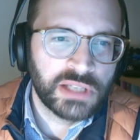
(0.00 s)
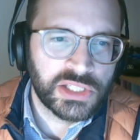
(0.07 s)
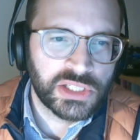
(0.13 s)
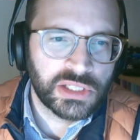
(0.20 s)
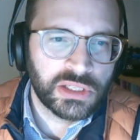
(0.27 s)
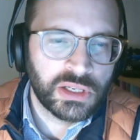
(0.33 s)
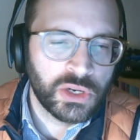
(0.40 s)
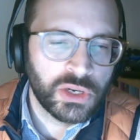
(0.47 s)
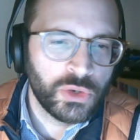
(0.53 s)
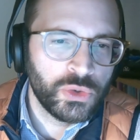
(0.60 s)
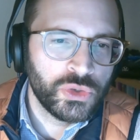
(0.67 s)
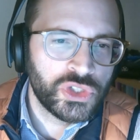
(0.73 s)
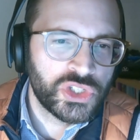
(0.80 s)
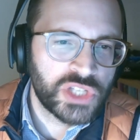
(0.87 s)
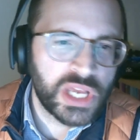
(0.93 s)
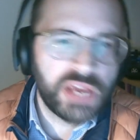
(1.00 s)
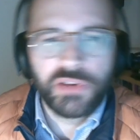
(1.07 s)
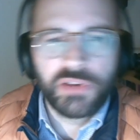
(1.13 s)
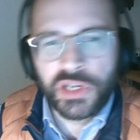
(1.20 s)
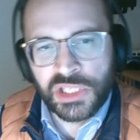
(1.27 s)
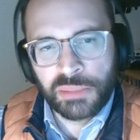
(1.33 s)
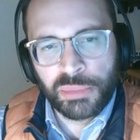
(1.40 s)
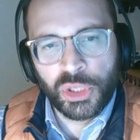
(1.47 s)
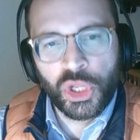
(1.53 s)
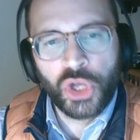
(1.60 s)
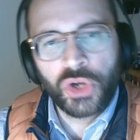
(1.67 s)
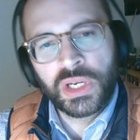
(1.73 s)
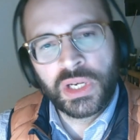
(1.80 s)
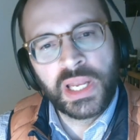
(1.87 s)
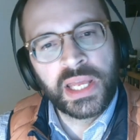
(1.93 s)
as it includes, say, for example,
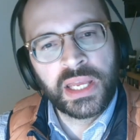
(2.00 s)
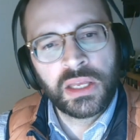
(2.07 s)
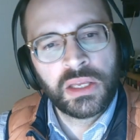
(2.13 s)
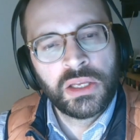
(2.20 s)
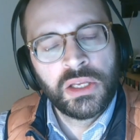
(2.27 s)
Conlig,